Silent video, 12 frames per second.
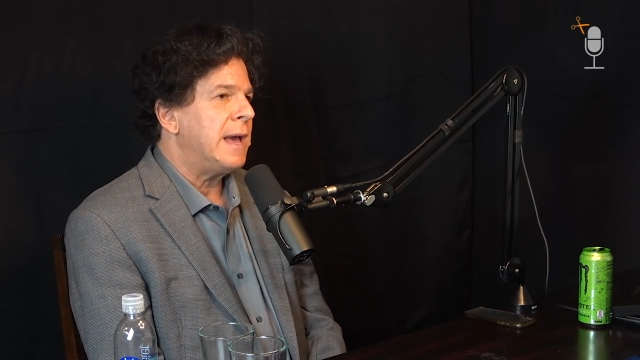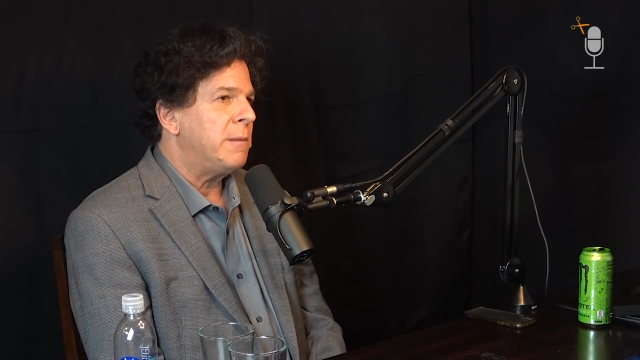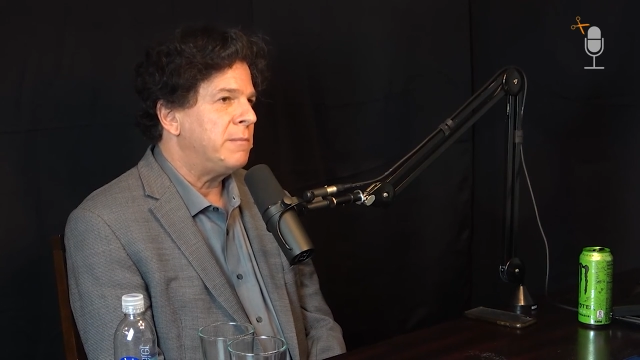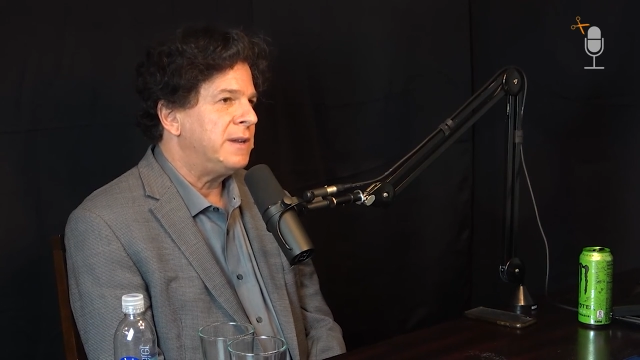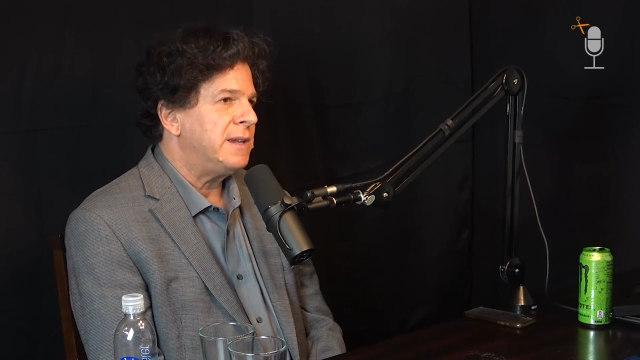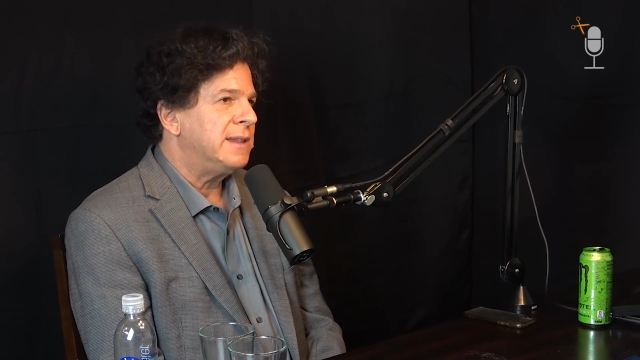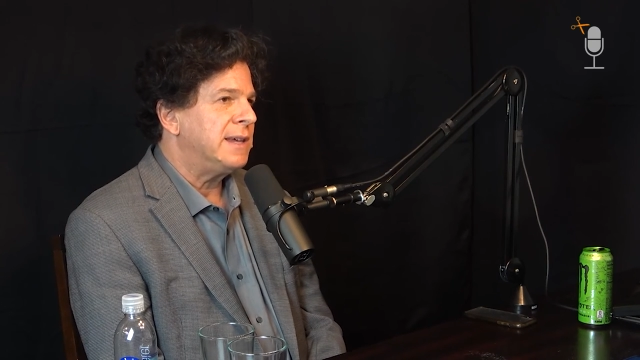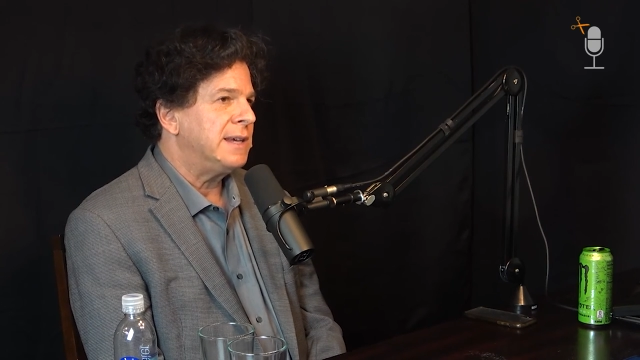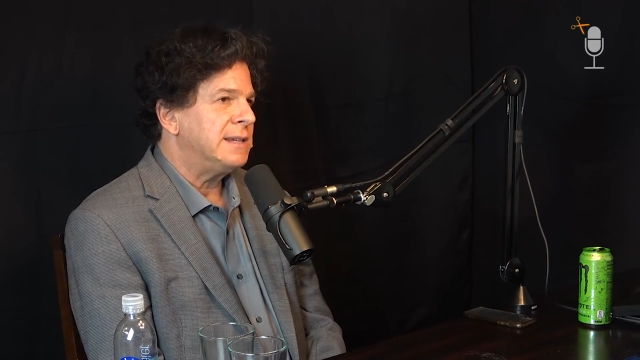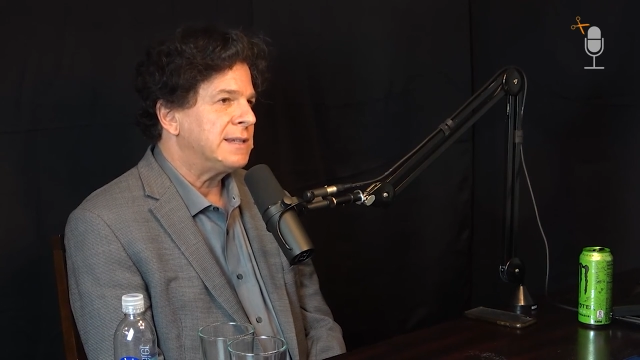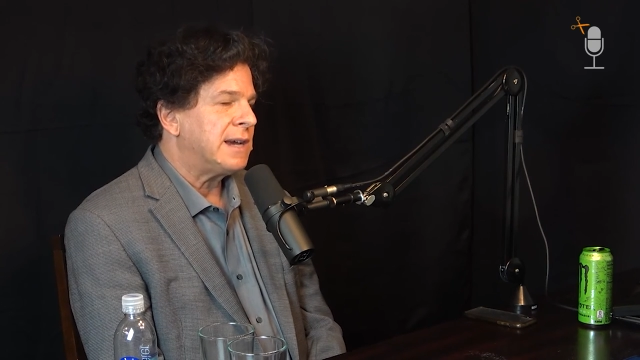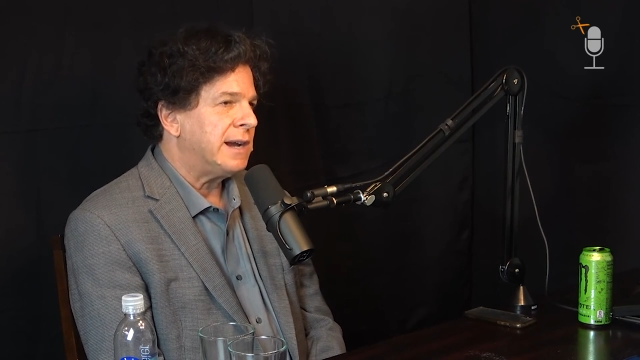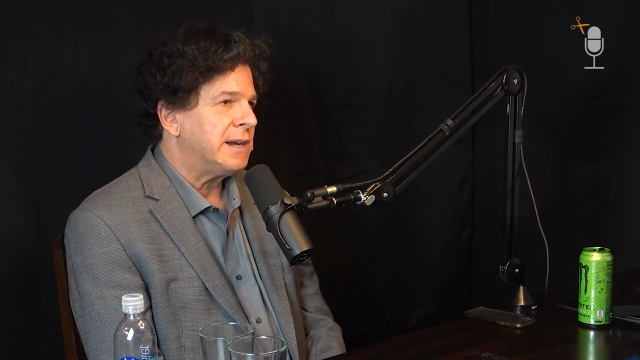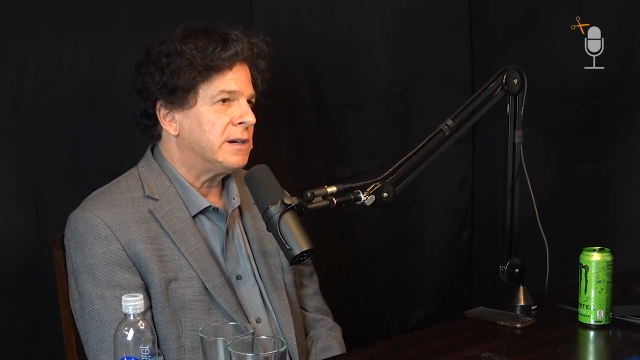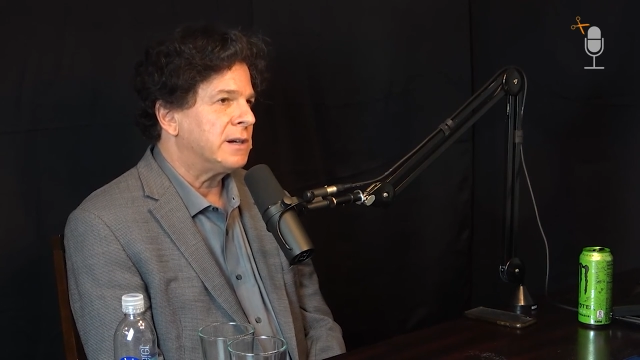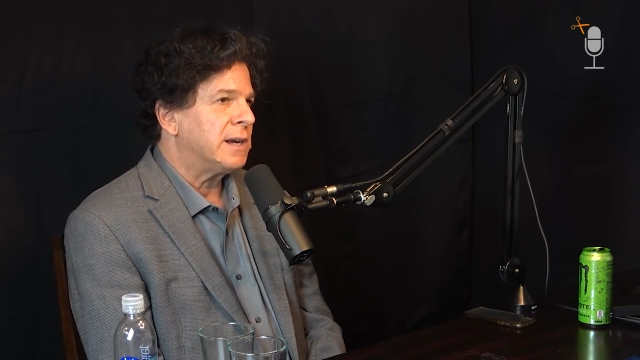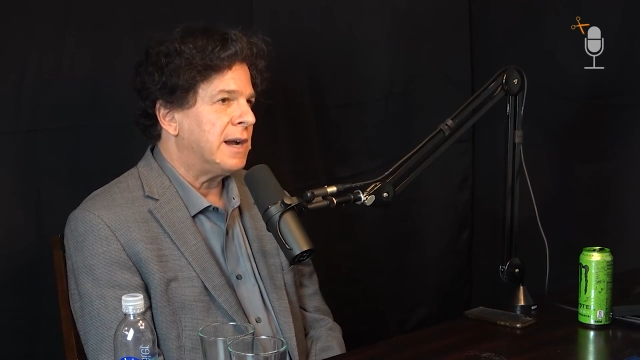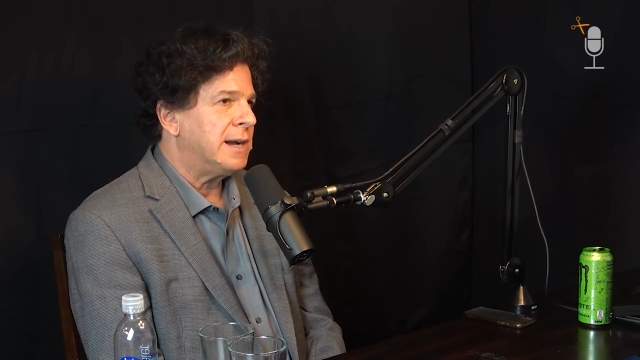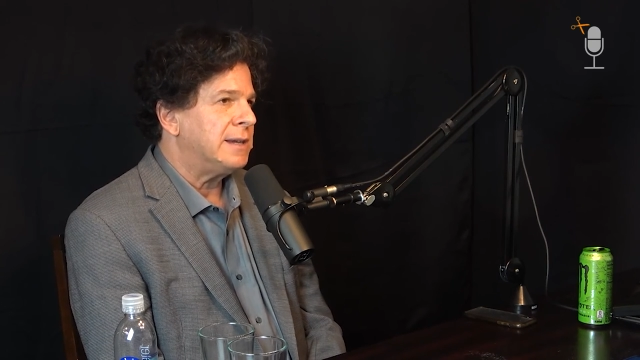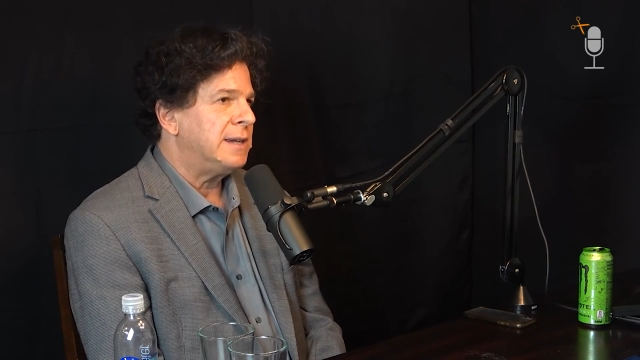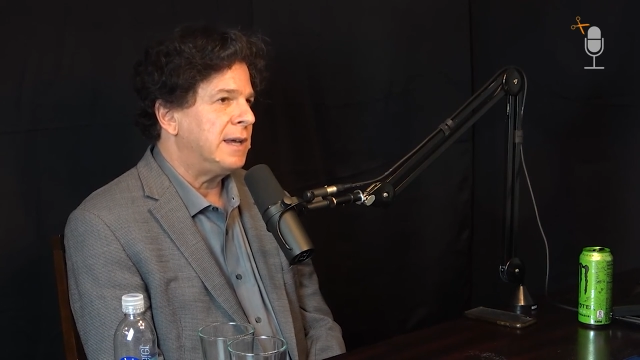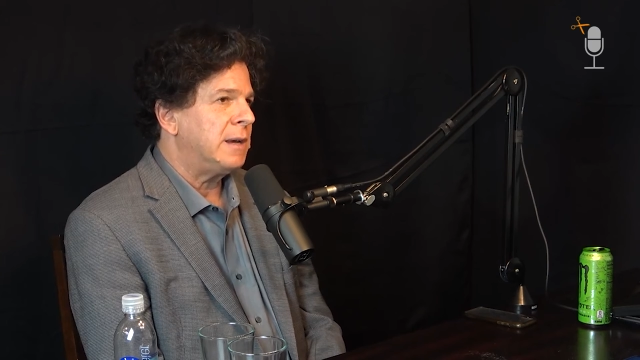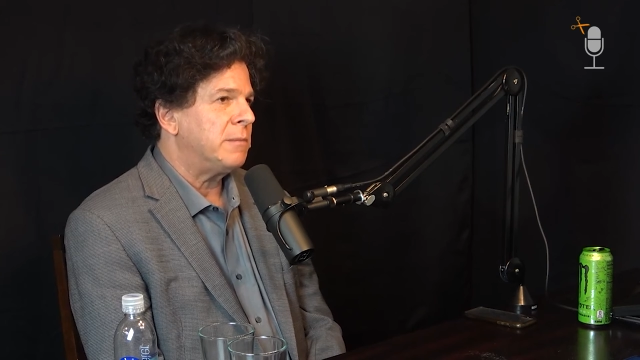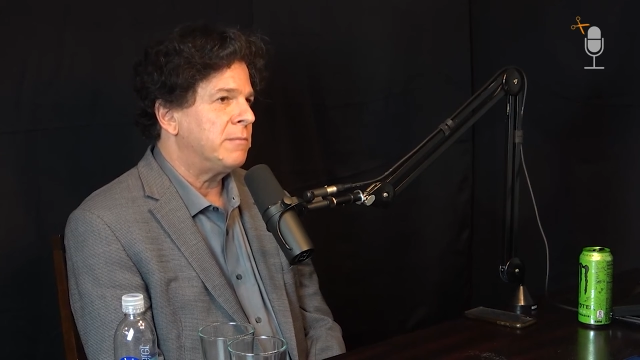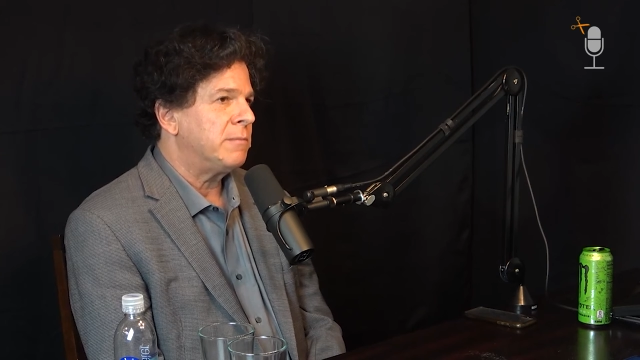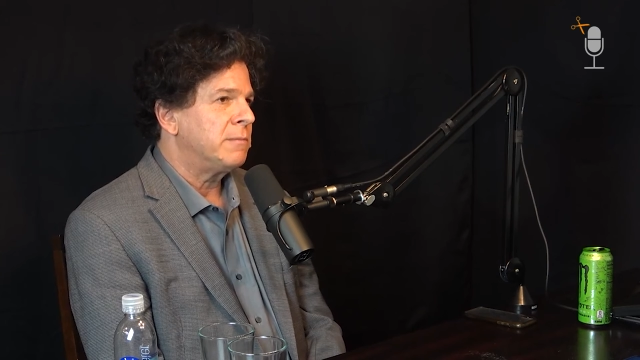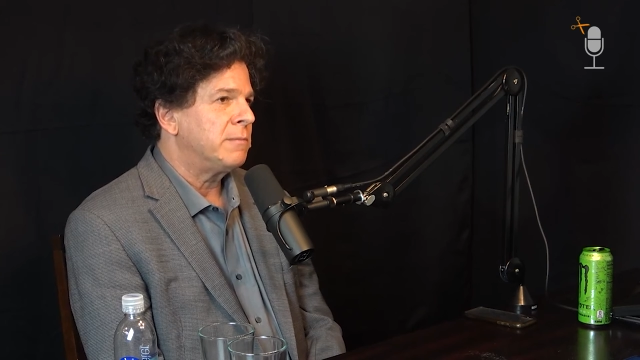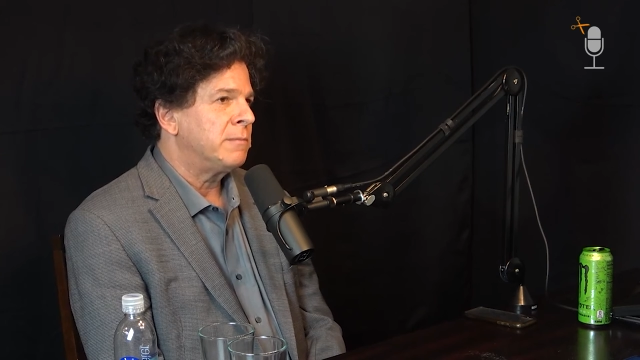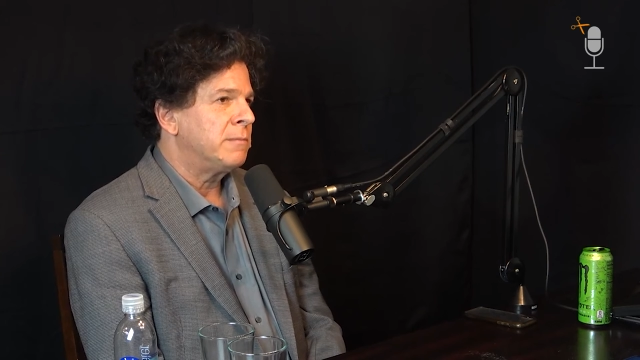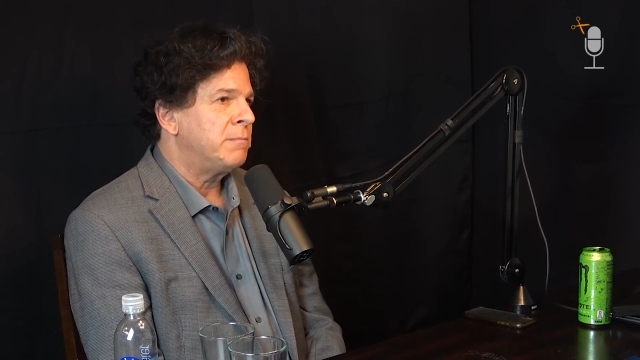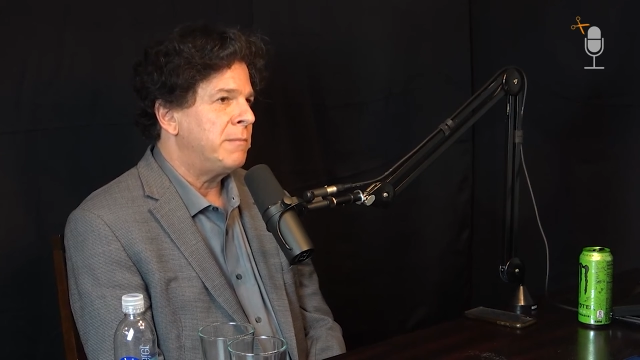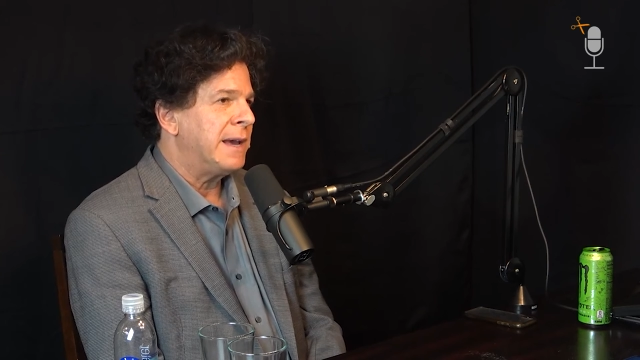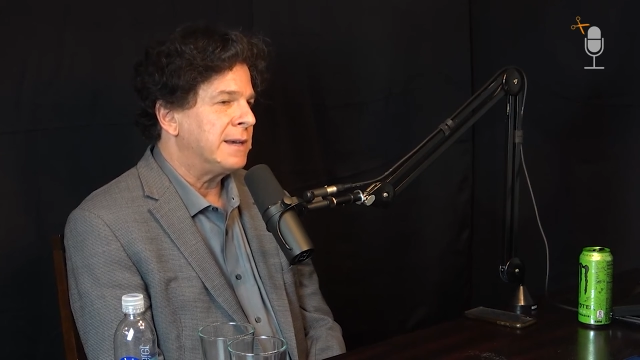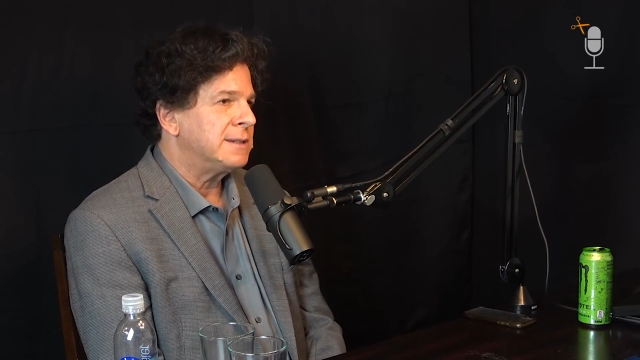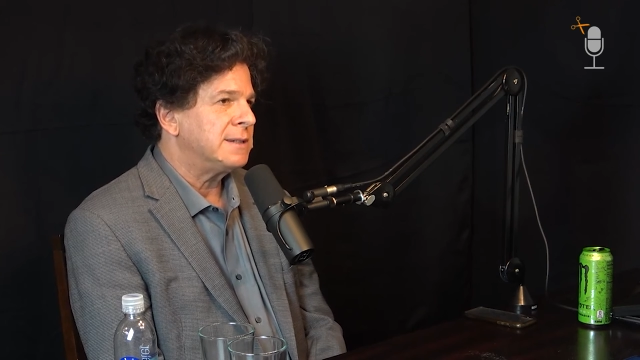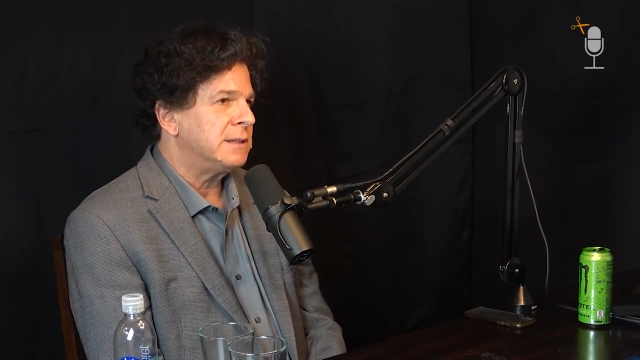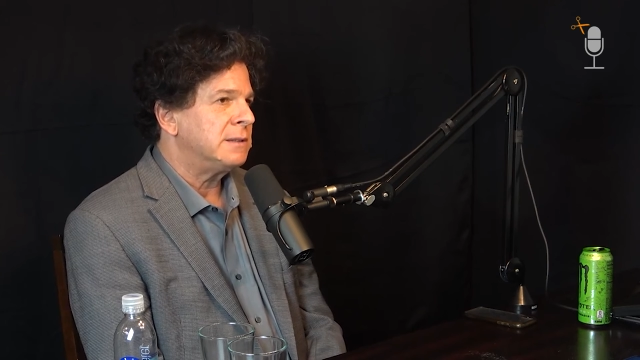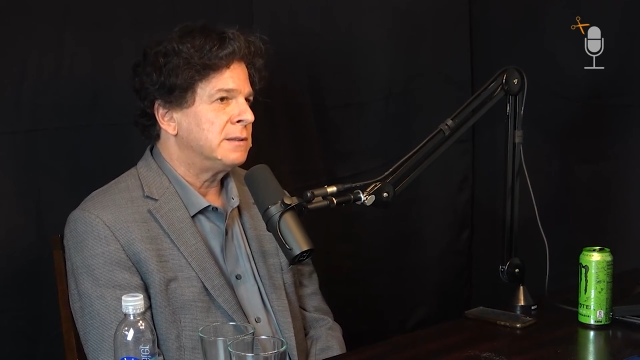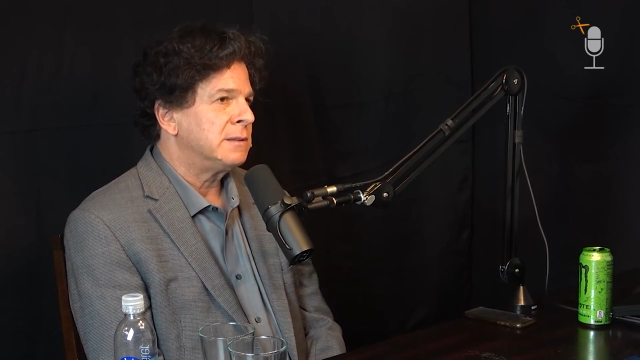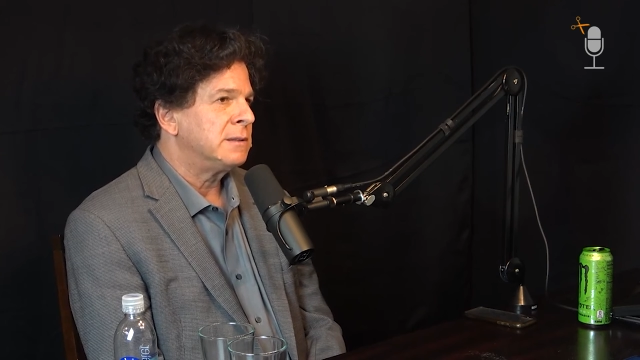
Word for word: empty the entire goddamn magazine?